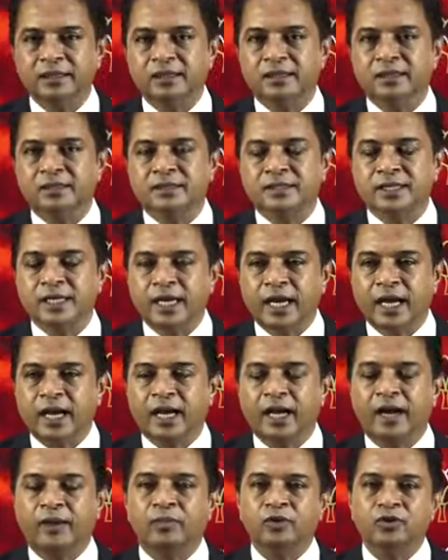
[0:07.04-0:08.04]
Sri
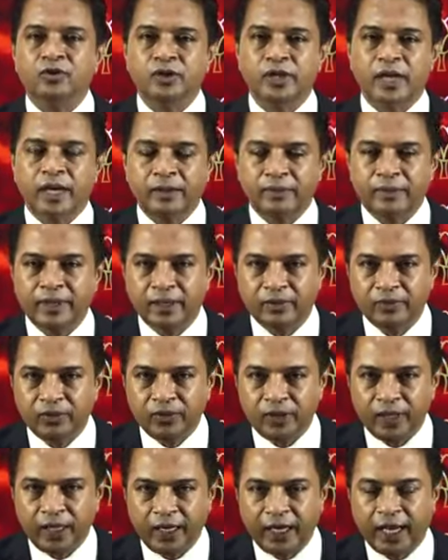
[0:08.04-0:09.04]
Lanka
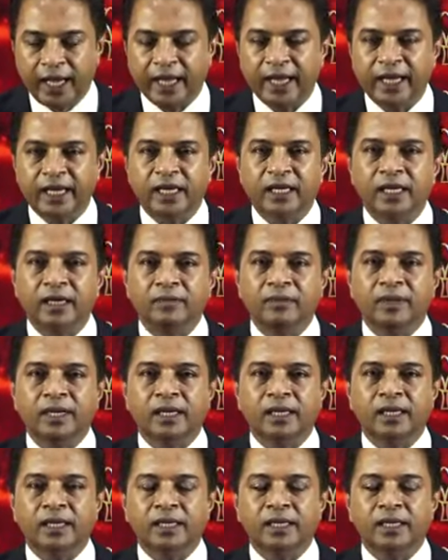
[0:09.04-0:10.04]
We wonder if the